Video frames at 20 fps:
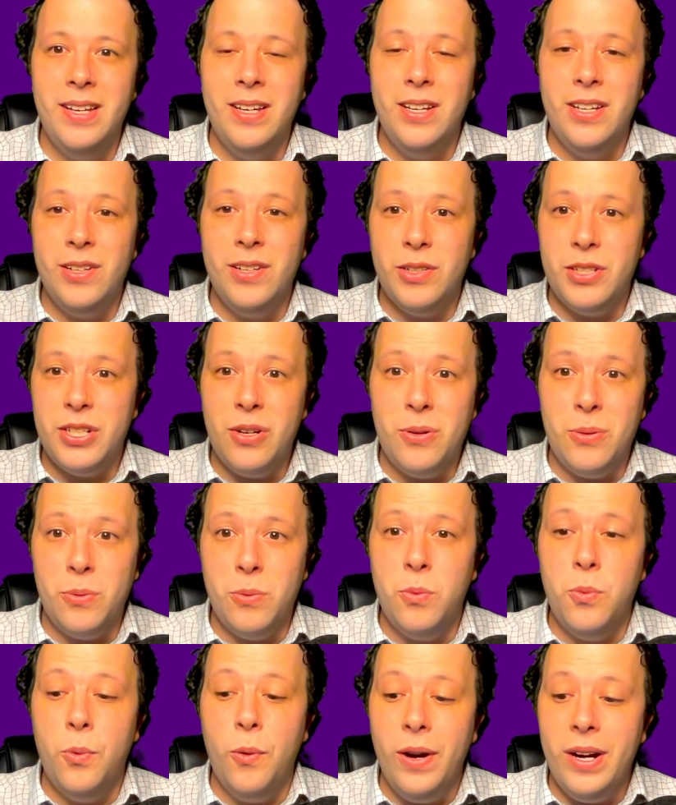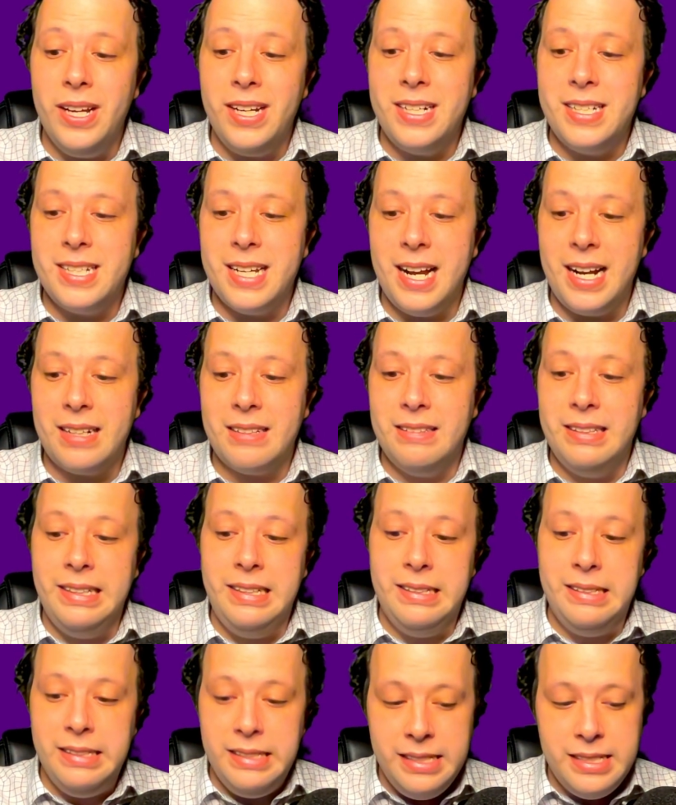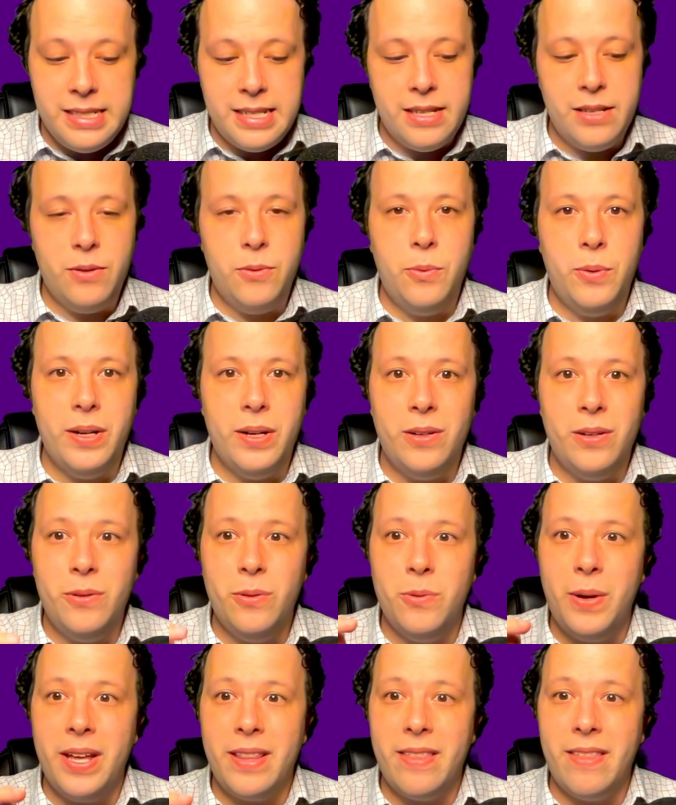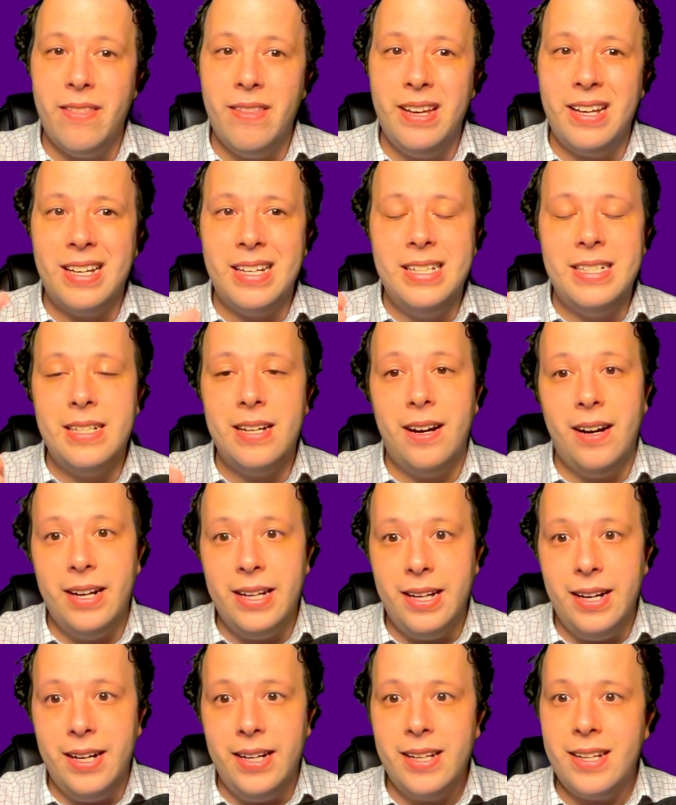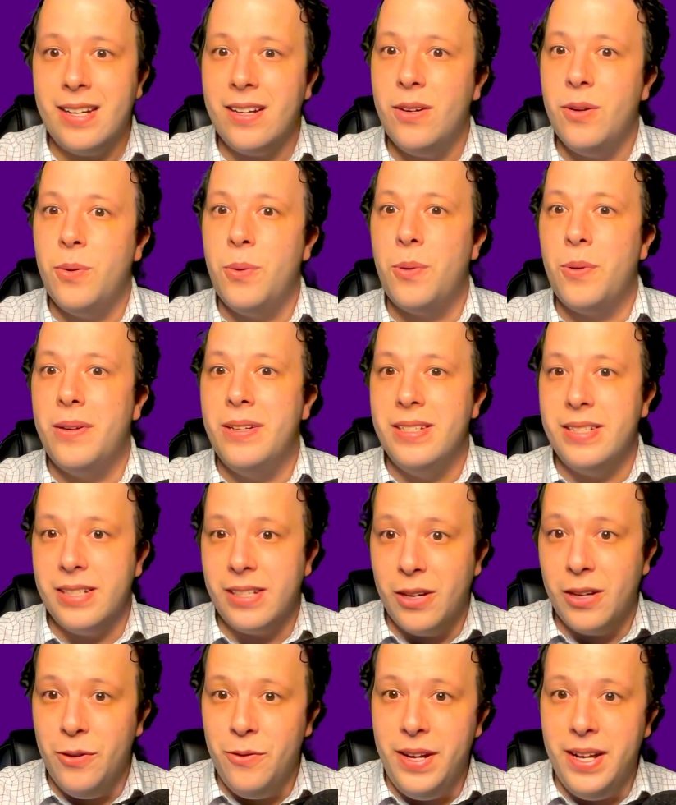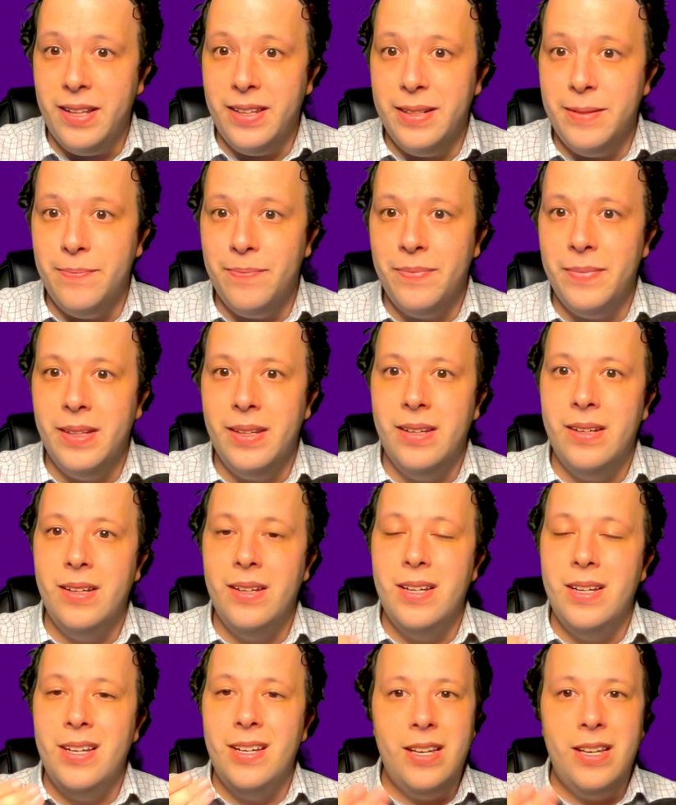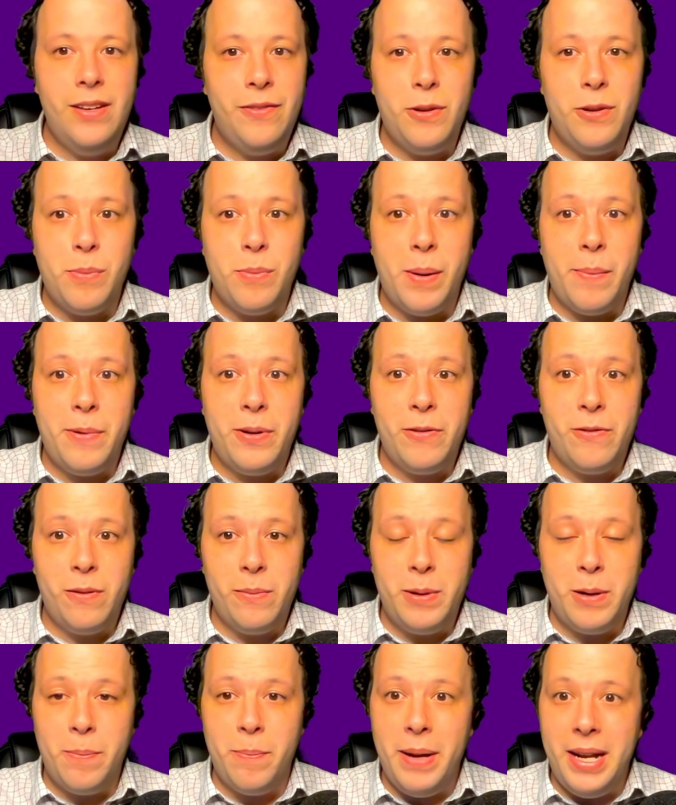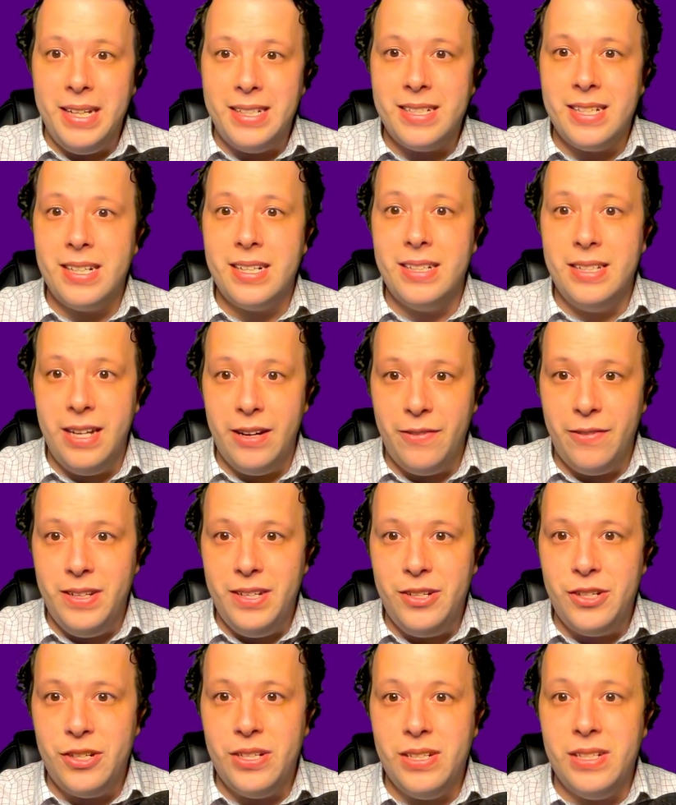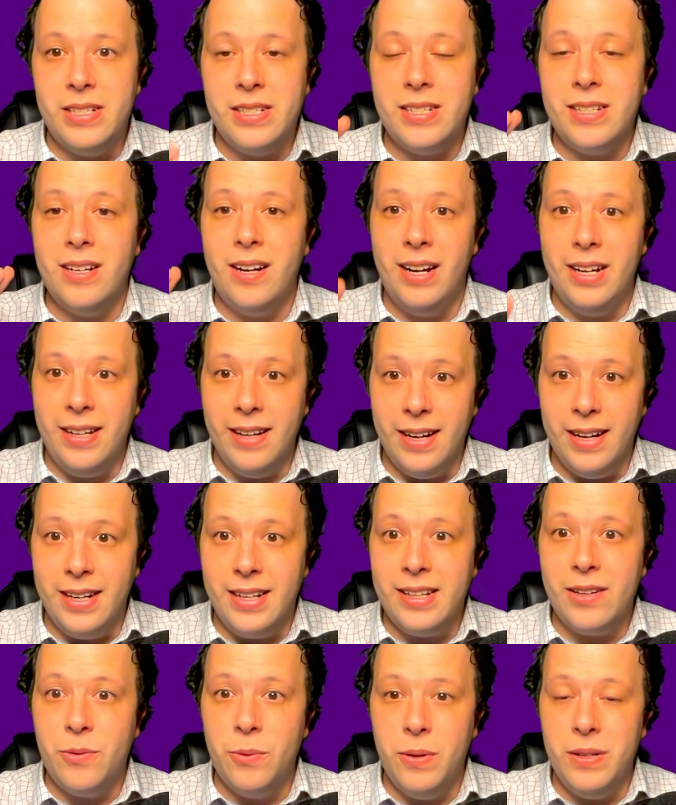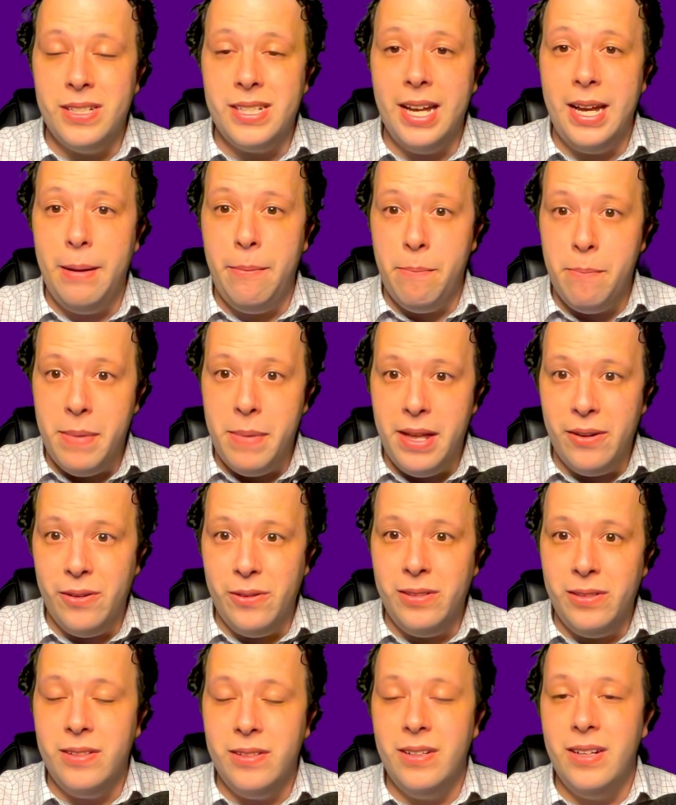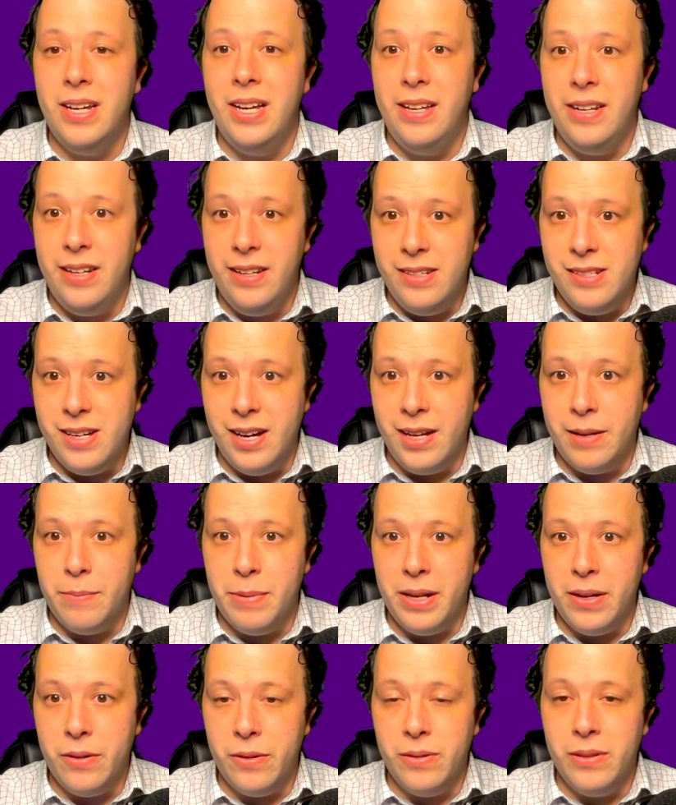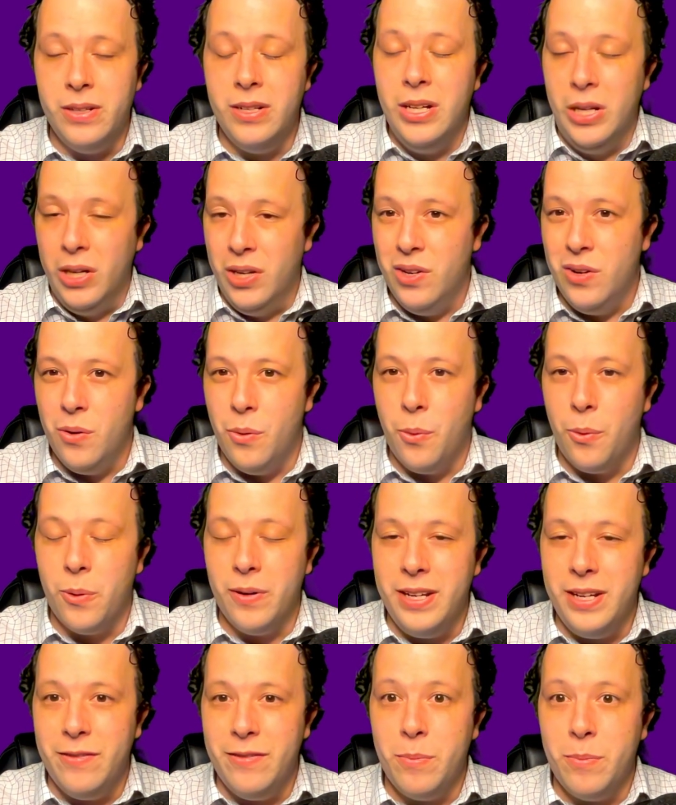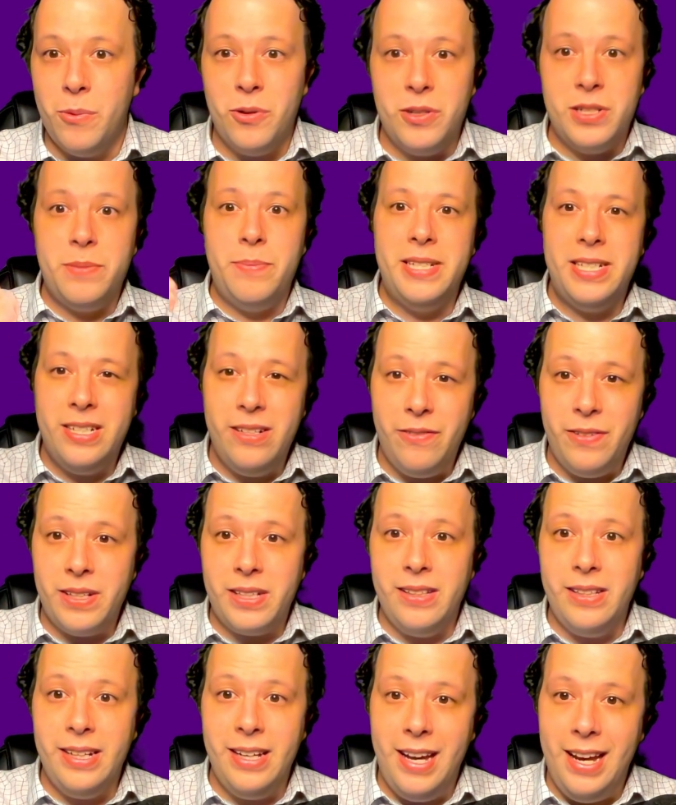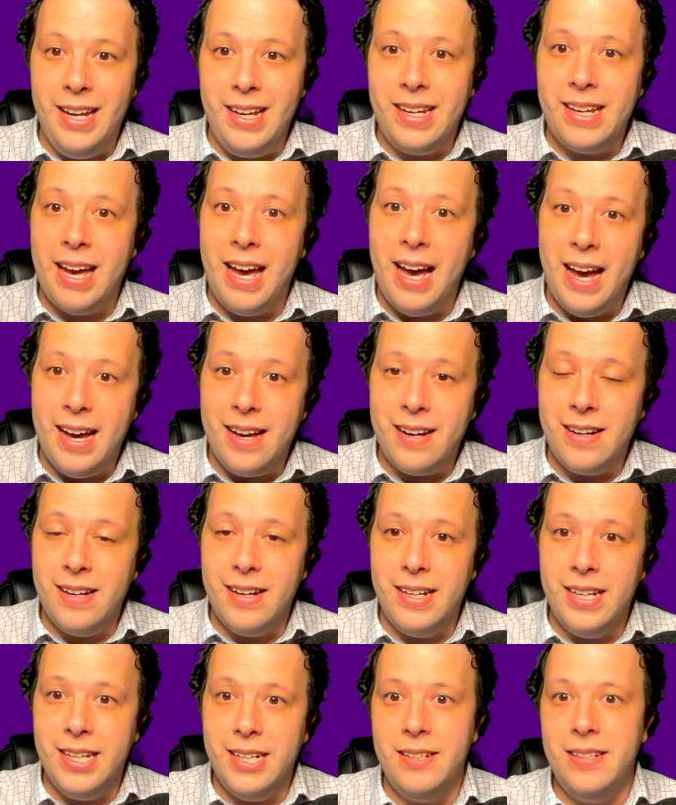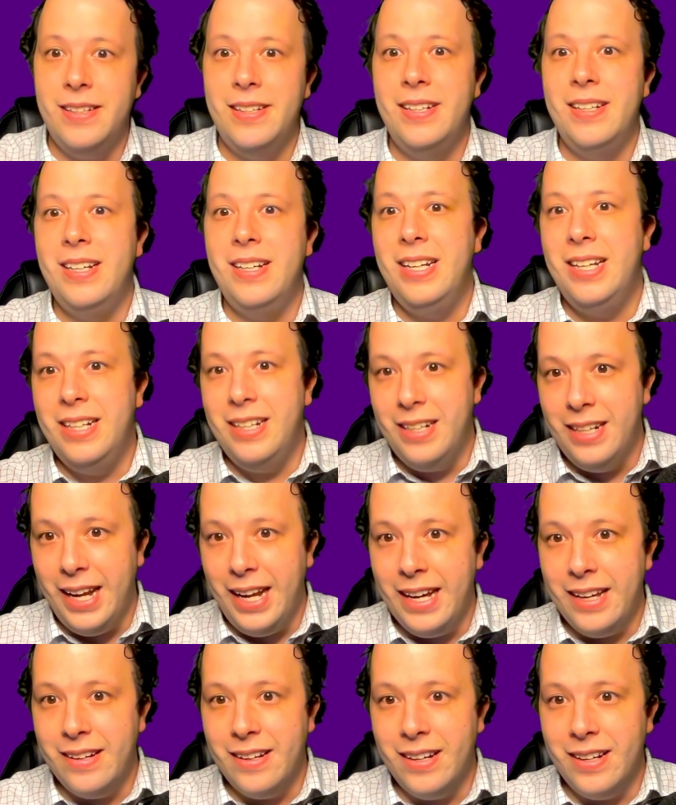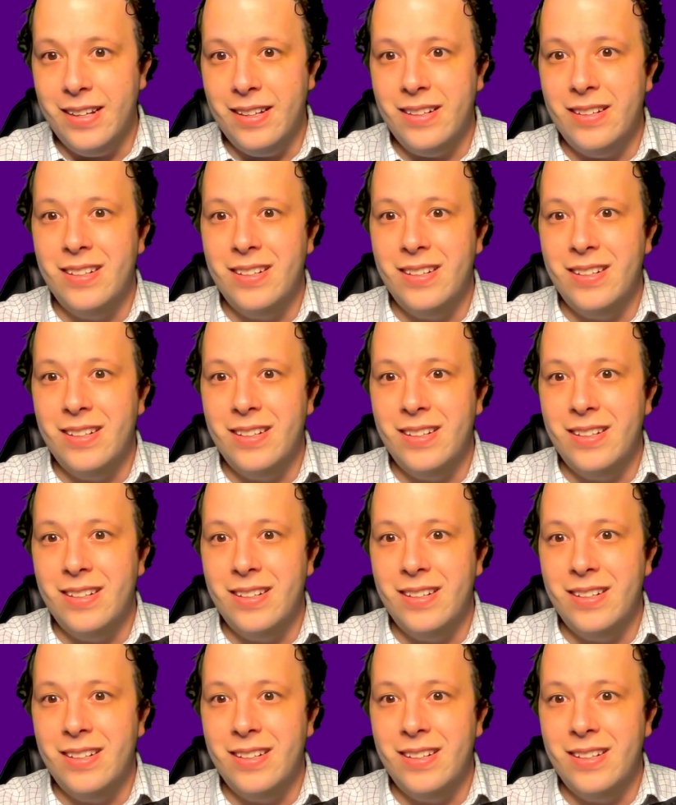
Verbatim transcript: So what exactly is it? Well, we have to think, is it ionic or is it covalent? If you remember from your basic definitions, ionic was a metal and a nonmetal, or even more specifically, a cation an anion.